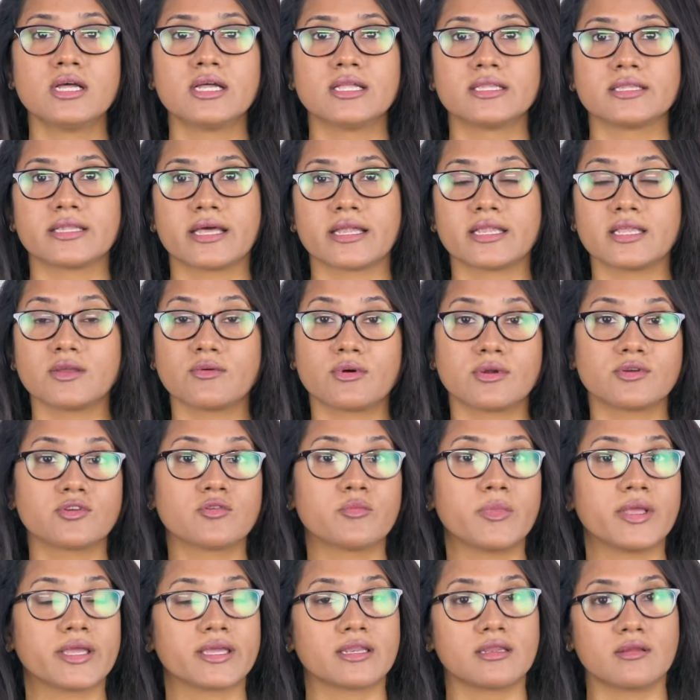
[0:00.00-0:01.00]
that you want to
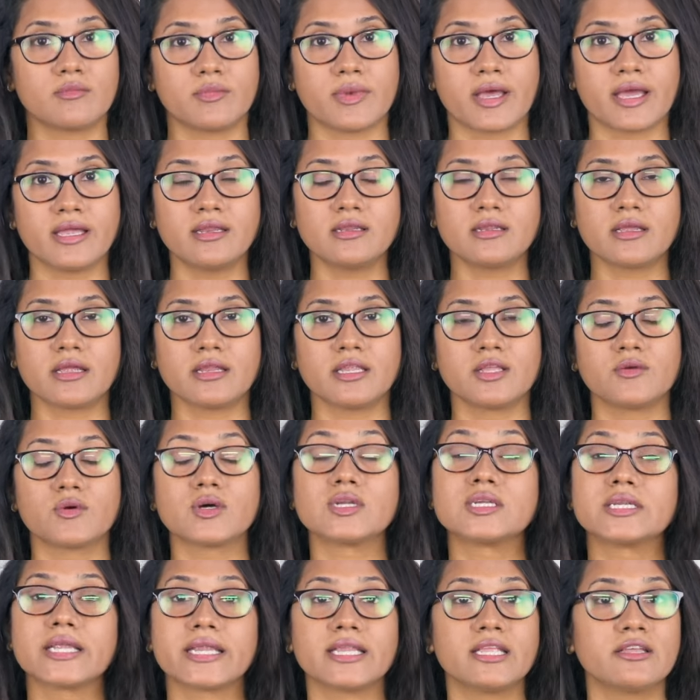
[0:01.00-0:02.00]
make an amend and you
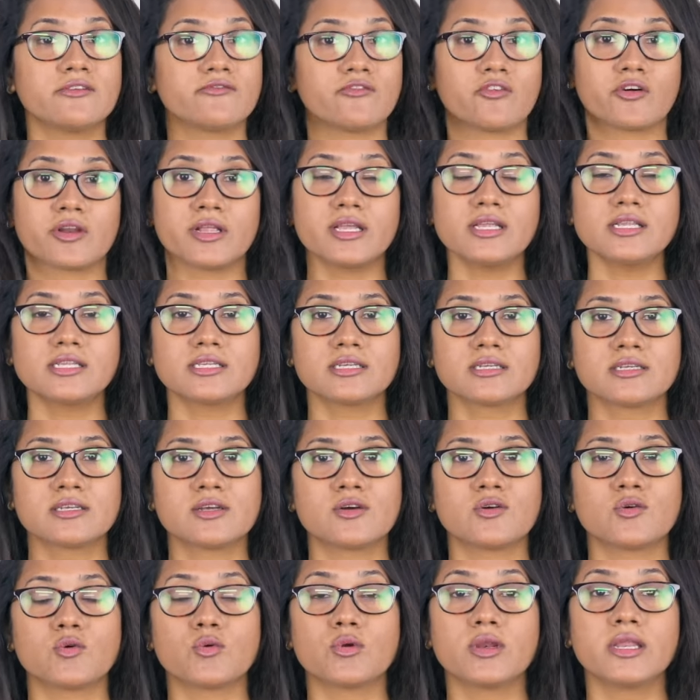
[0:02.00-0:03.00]
are ready for it,
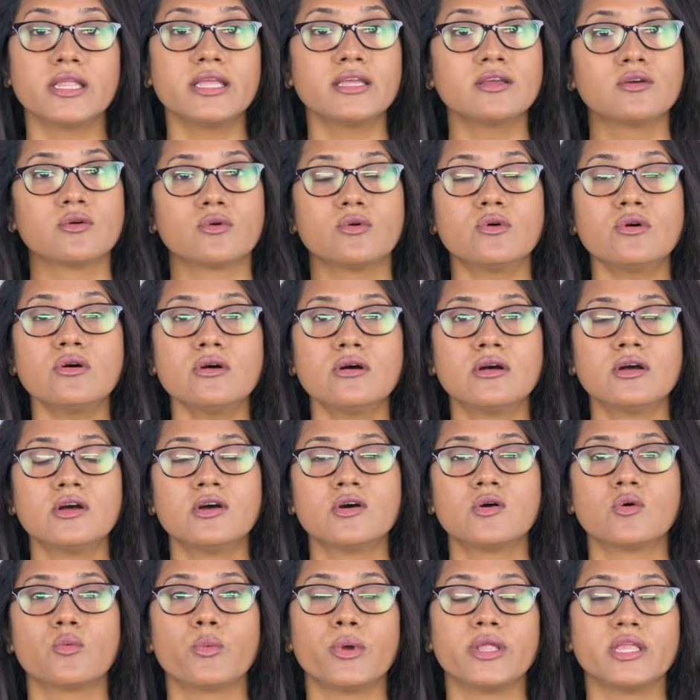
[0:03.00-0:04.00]
only go
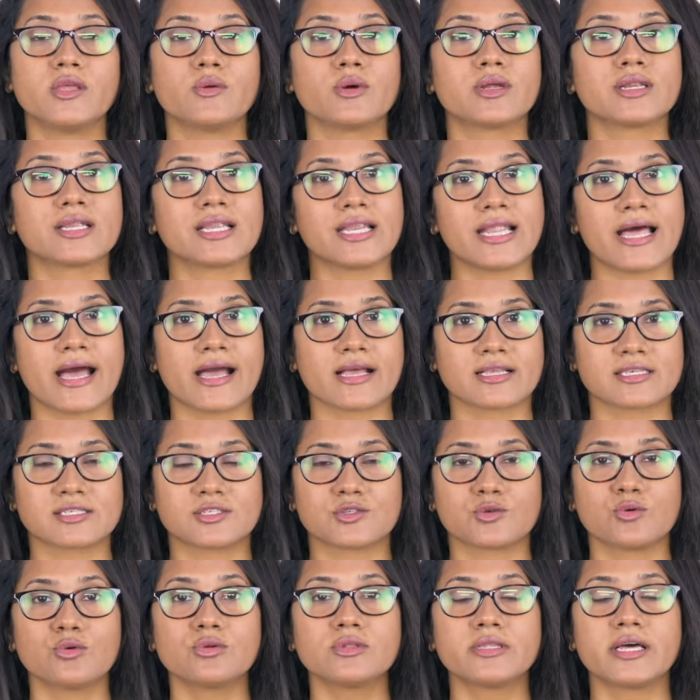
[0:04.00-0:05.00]
when you are relaxed,
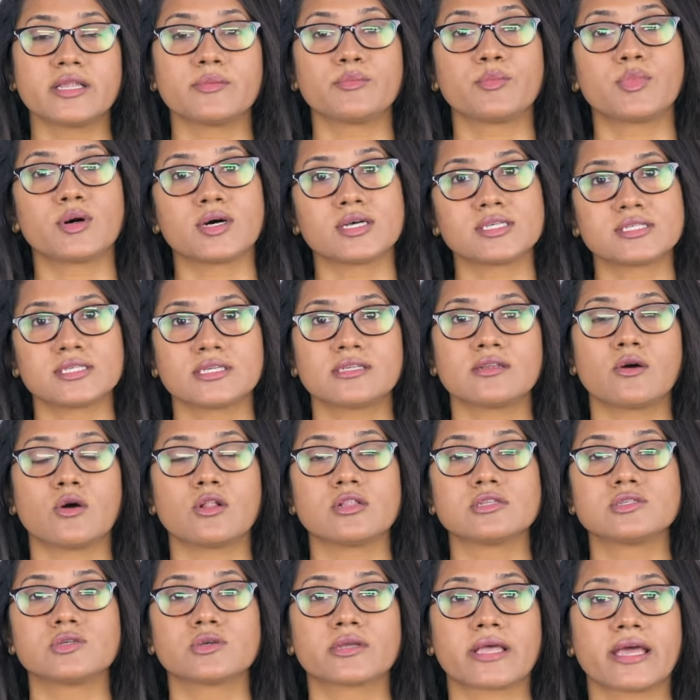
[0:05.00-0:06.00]
so that person
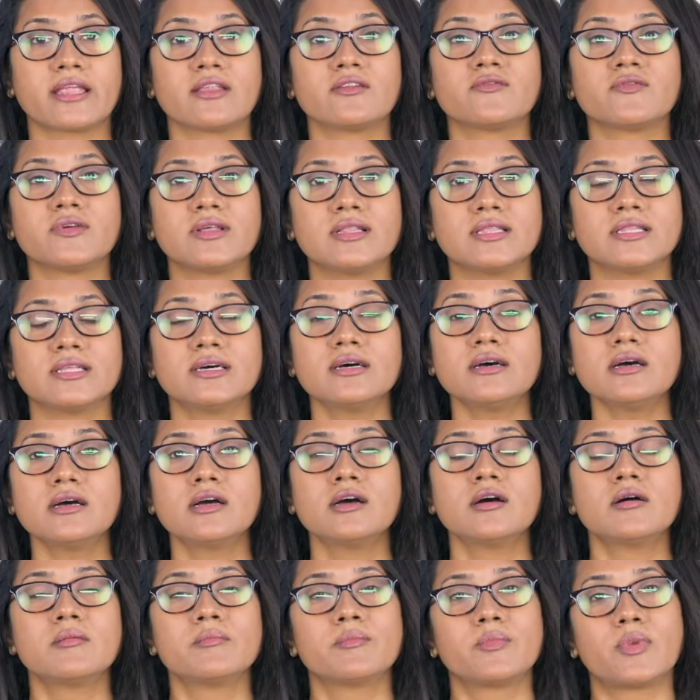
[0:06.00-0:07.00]
also can feel
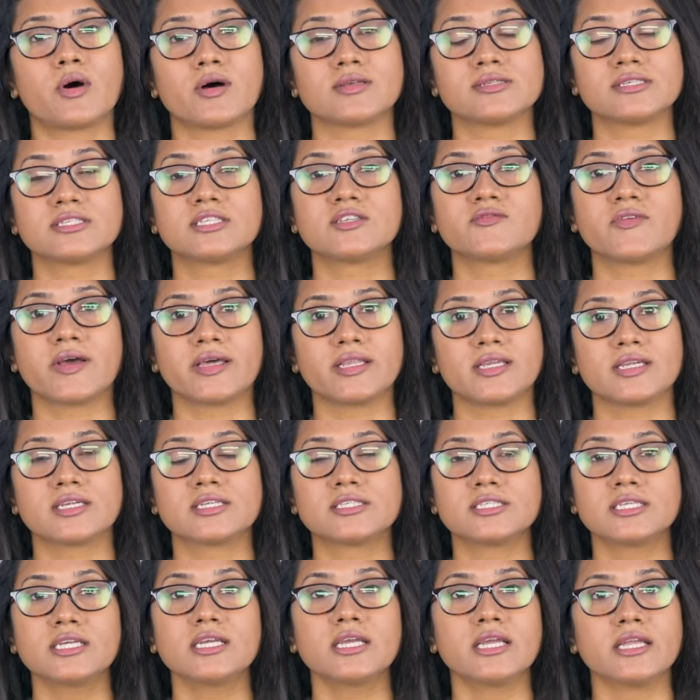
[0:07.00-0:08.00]
the positive
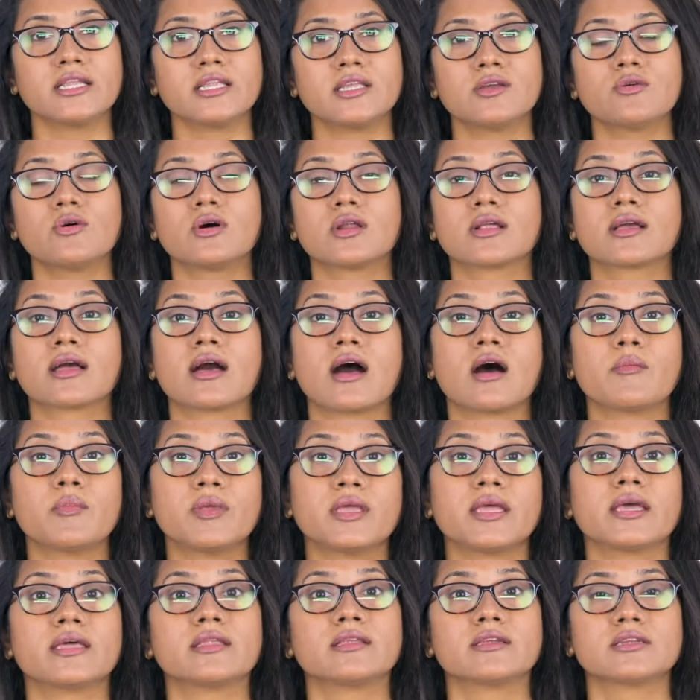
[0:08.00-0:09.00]
energy in you or
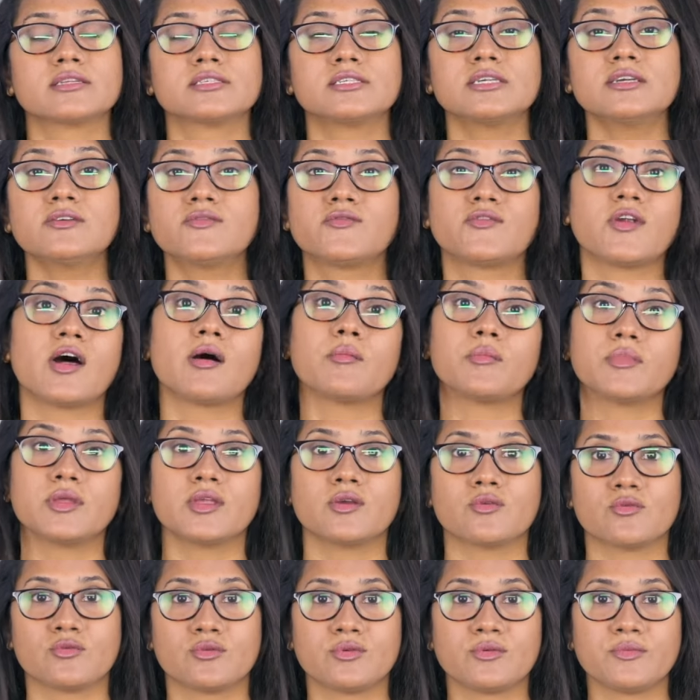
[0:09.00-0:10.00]
calming energy from
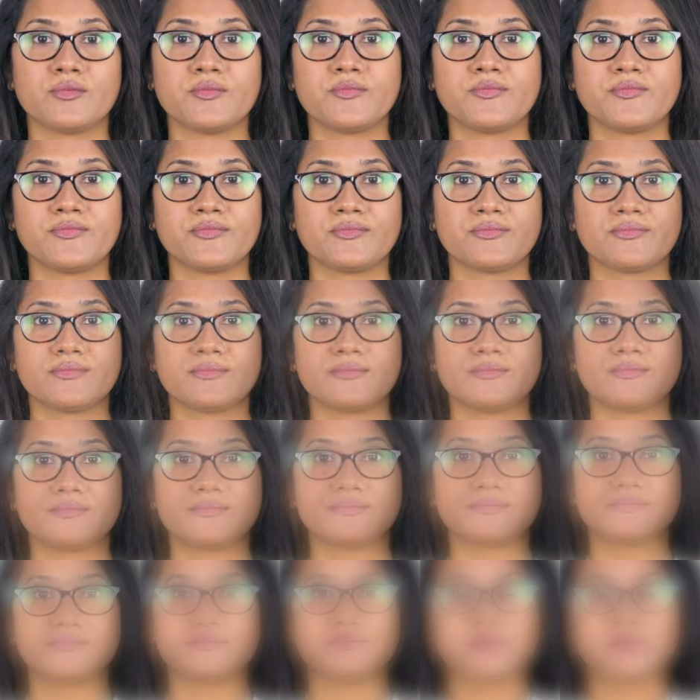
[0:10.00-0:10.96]
you. Tip